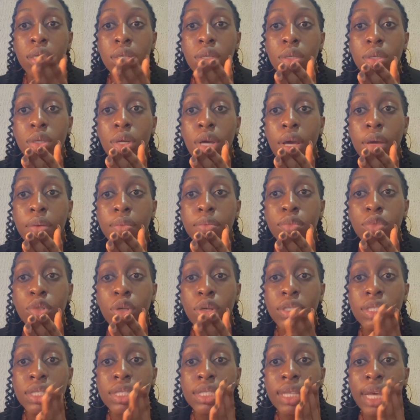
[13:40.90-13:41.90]

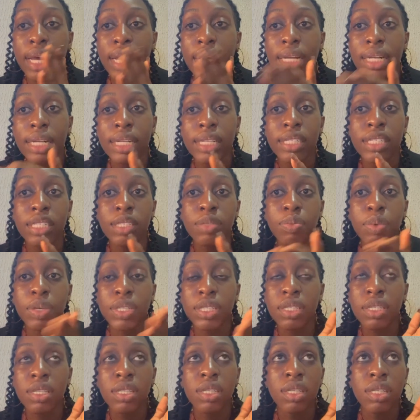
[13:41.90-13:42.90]
doxycycline is
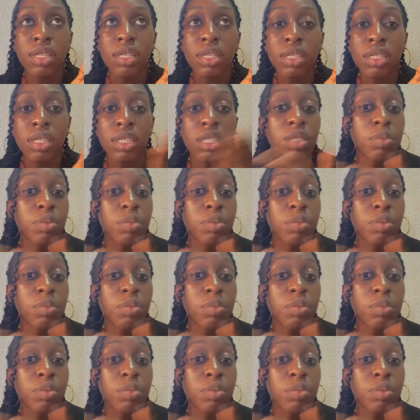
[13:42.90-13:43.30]
basically